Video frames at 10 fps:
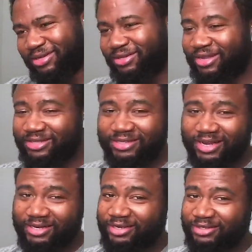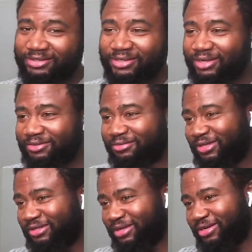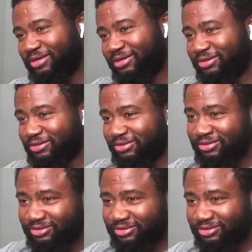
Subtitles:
That's not a diss, Tom. That's kind of.